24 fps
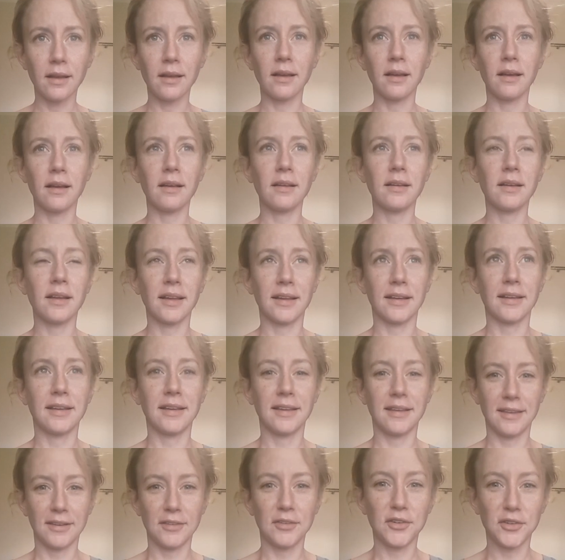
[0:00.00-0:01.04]

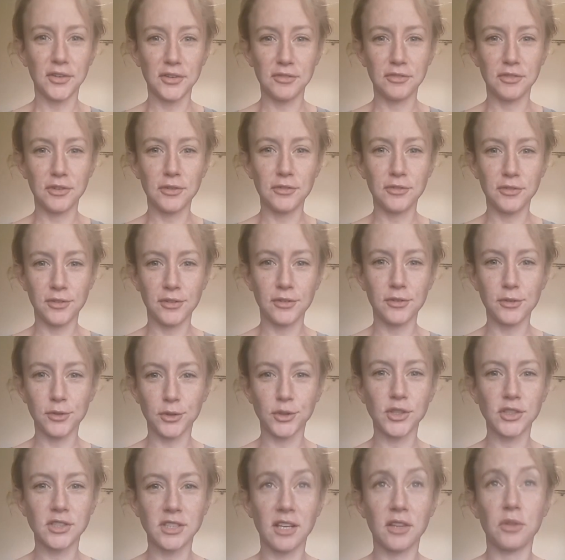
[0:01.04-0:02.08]
If you
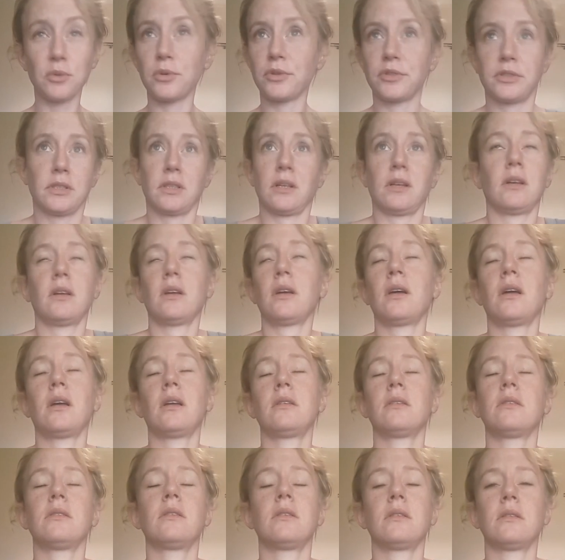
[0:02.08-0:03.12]
also say the words, I
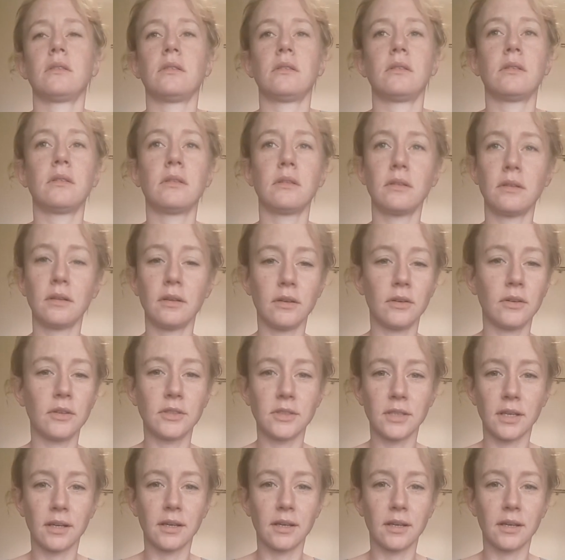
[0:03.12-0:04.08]
don't know, it's